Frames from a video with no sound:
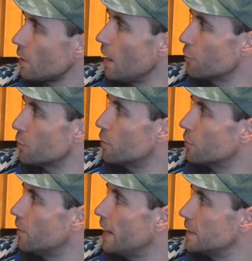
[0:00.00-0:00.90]
I threw it
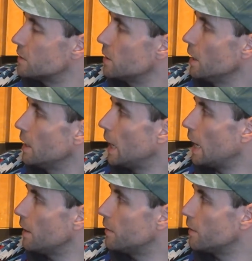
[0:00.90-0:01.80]
through this,
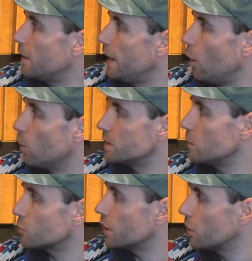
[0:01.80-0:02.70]
and it always
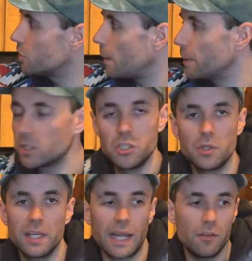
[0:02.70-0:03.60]
sounds really good. And because you
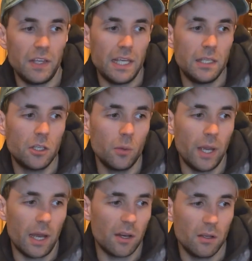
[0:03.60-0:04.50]
can kind of EQ
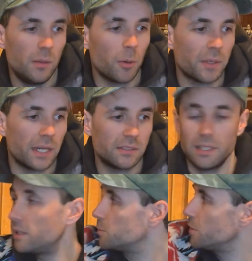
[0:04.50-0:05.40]
it, you probably can't see
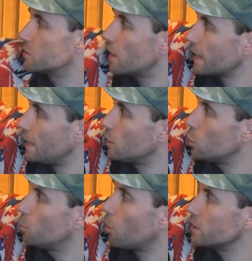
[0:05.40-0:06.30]
this, but there's like
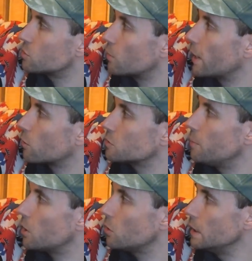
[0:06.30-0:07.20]
EQ points right across the
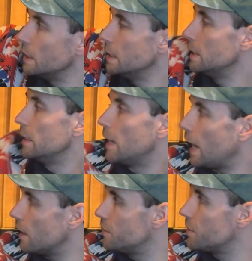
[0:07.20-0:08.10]
middle.
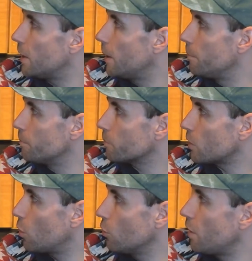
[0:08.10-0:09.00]
And
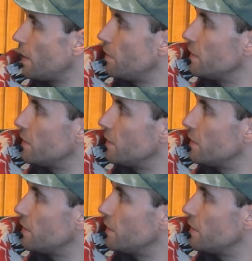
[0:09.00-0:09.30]
other than